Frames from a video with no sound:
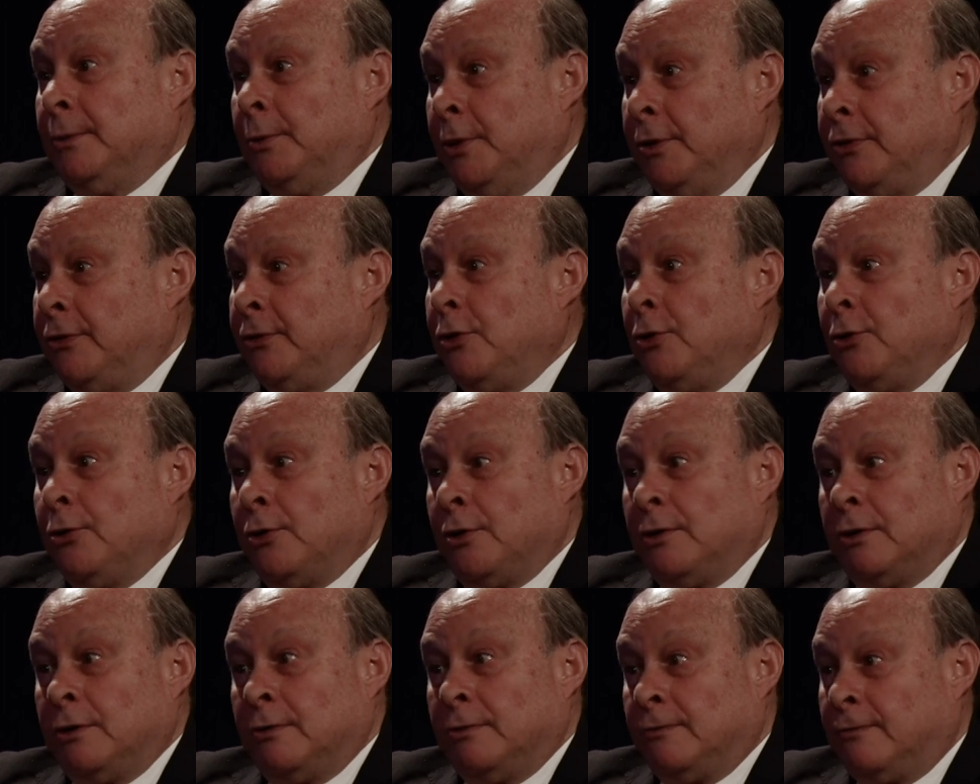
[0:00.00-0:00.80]
with
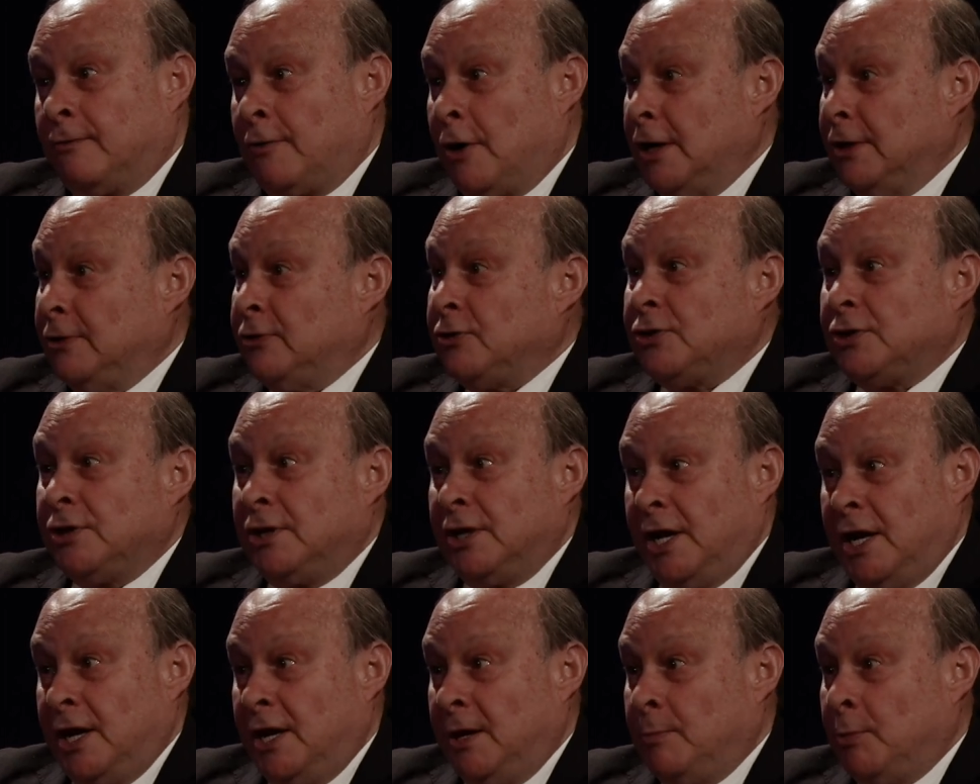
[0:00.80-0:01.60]
your friends and
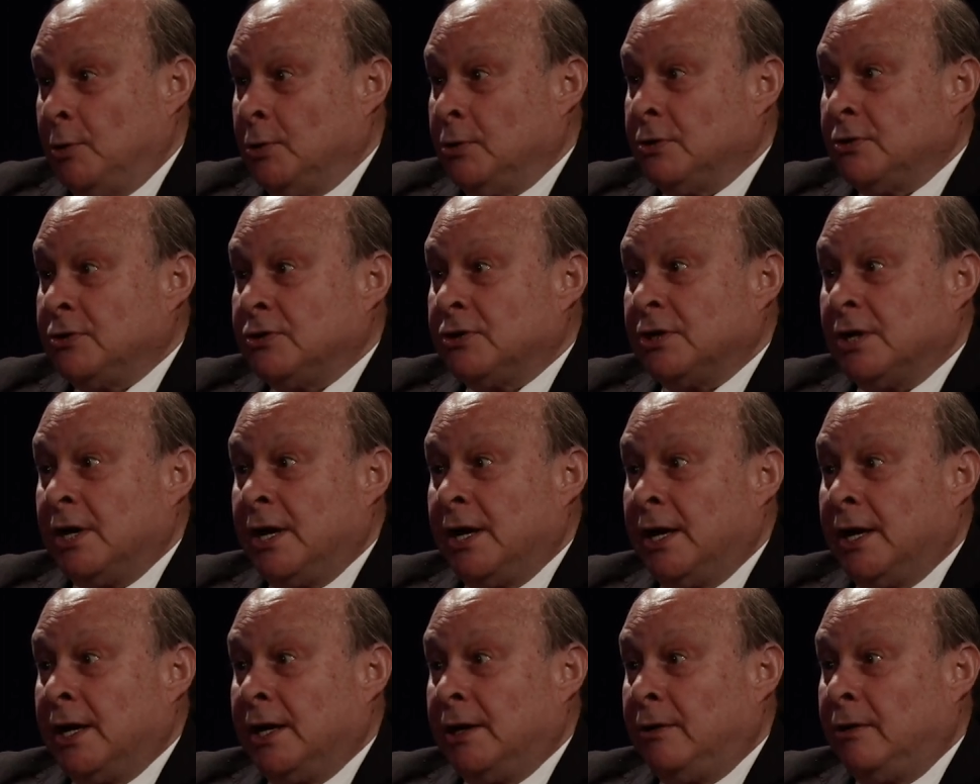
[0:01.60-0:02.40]
neighbors,
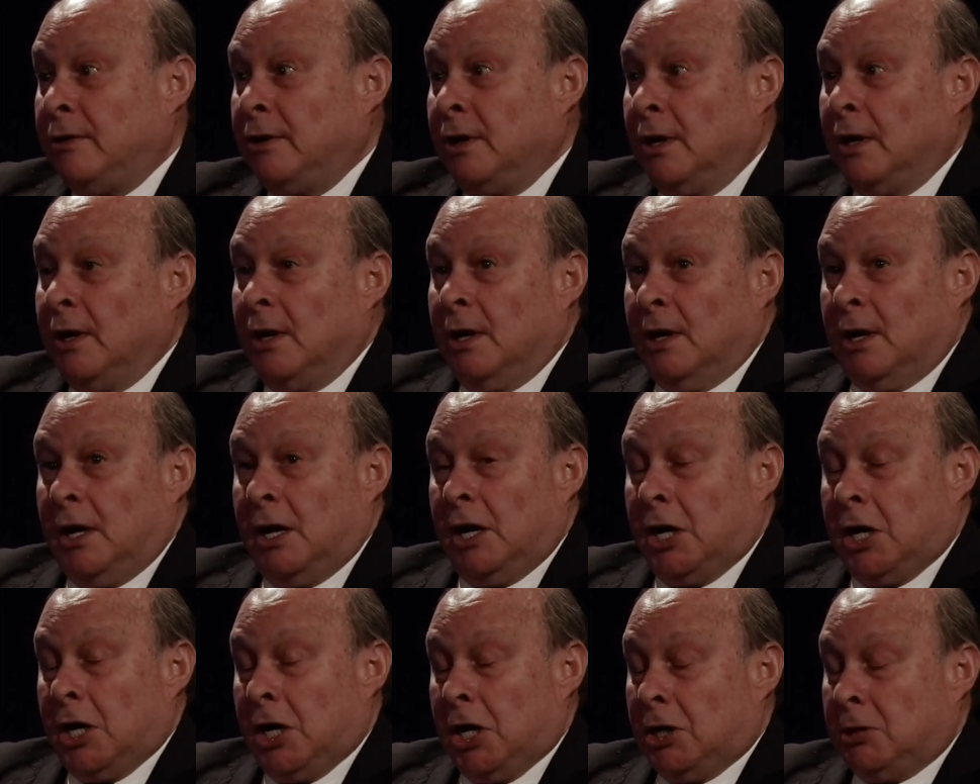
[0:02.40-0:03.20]
and
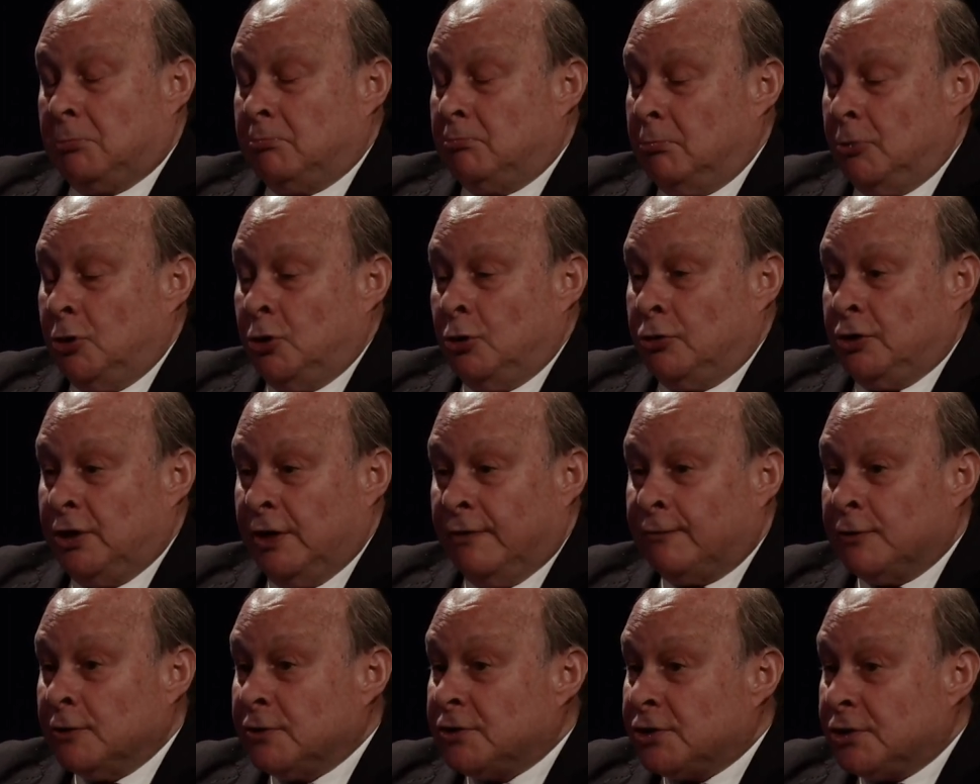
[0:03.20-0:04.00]
um, your
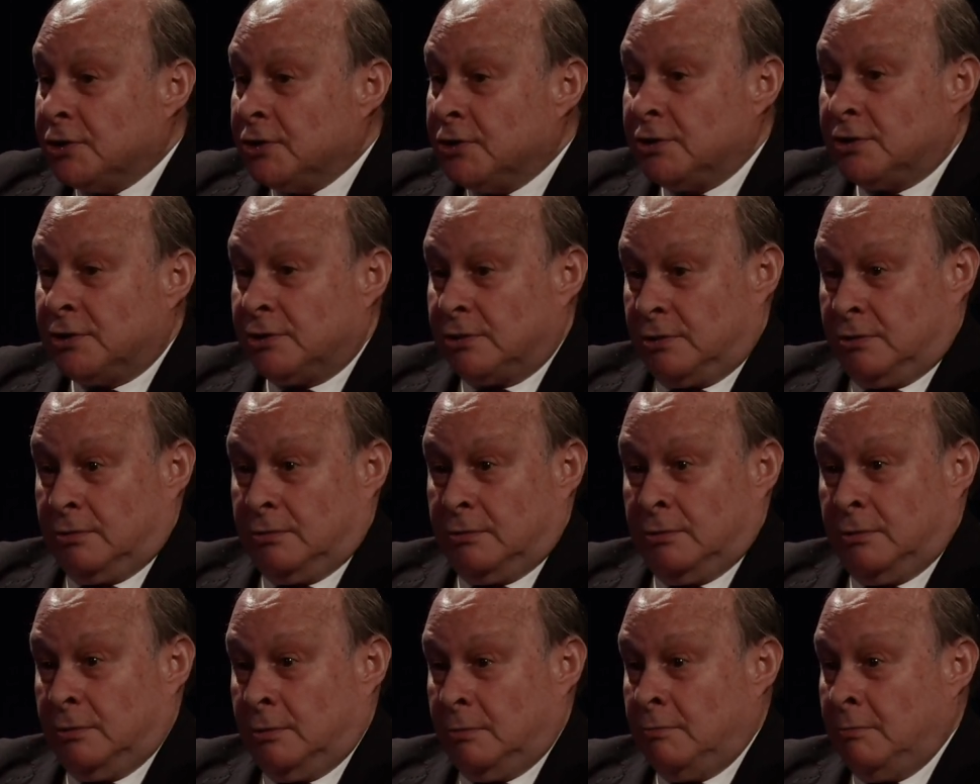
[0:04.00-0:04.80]
differences
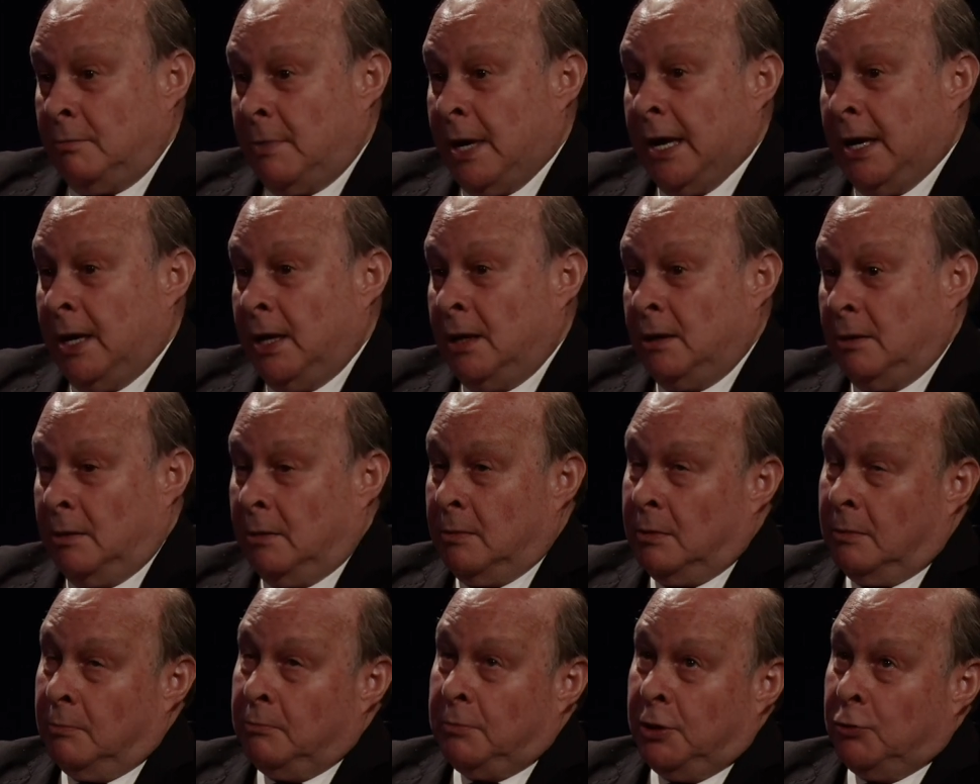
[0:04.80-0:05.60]
may
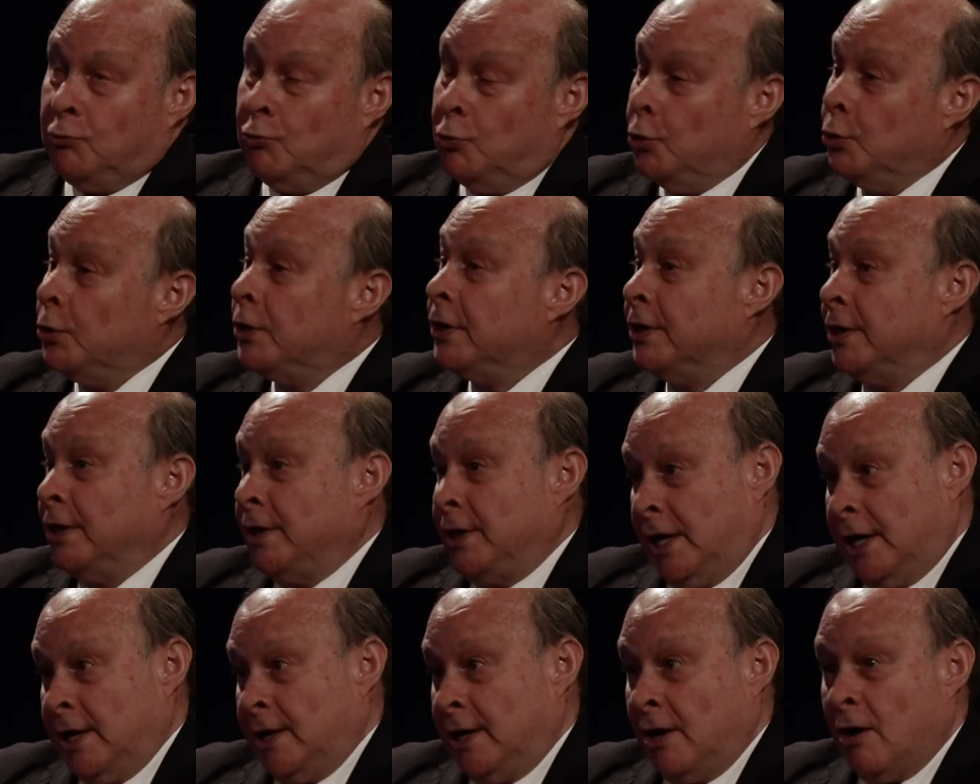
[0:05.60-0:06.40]
be rooted in
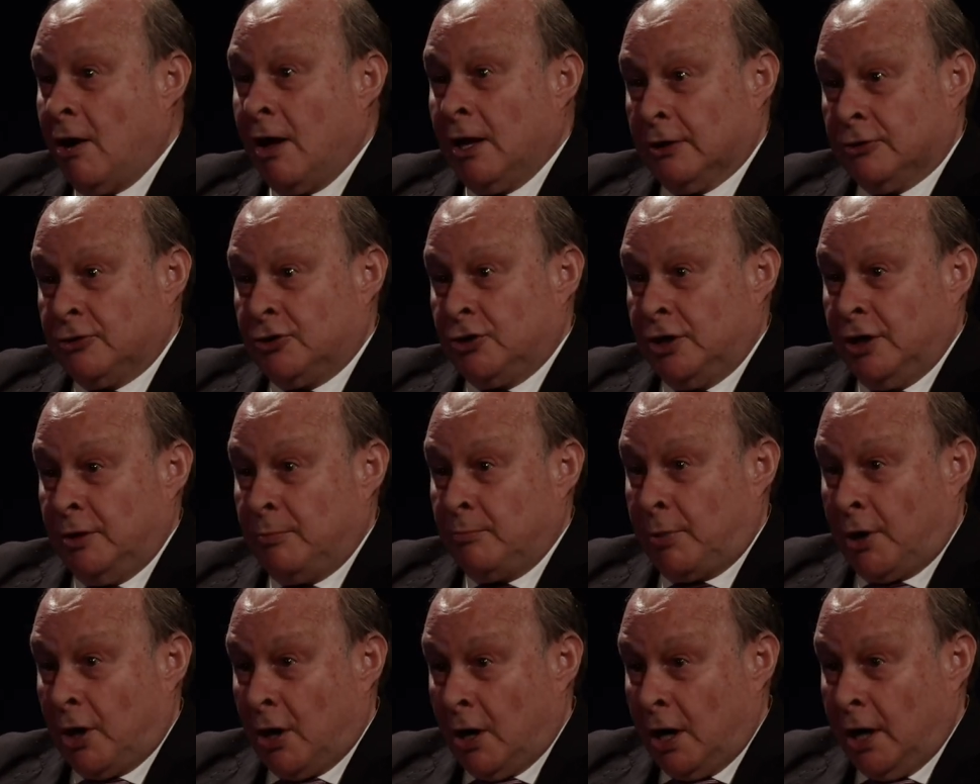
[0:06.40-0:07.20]
ideology and
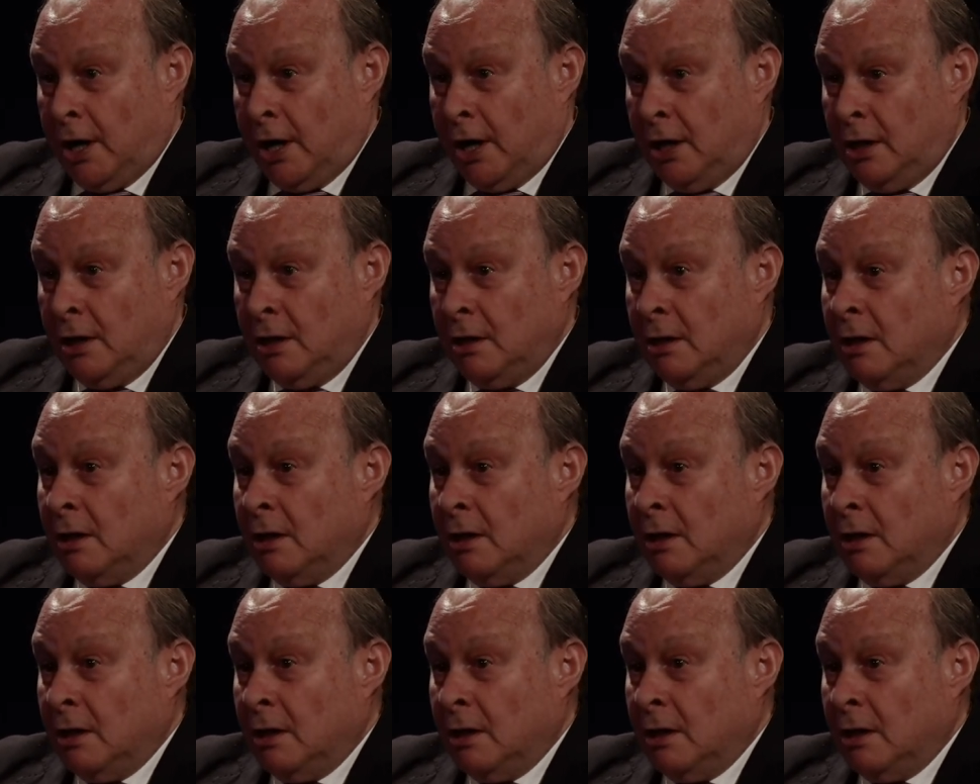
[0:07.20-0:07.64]
party,